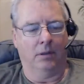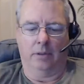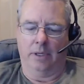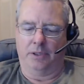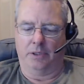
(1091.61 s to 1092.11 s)

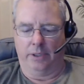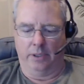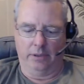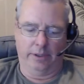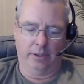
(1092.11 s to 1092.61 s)
Actually, I
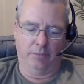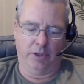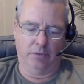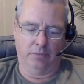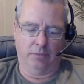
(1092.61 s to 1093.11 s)
gotta let him
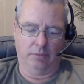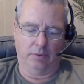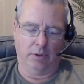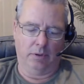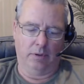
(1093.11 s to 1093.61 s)
know
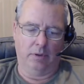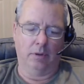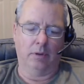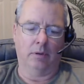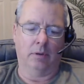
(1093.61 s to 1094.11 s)

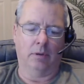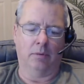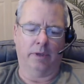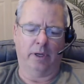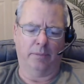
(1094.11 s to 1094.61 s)

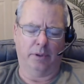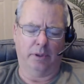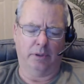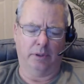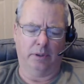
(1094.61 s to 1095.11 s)
what happened. Let's see.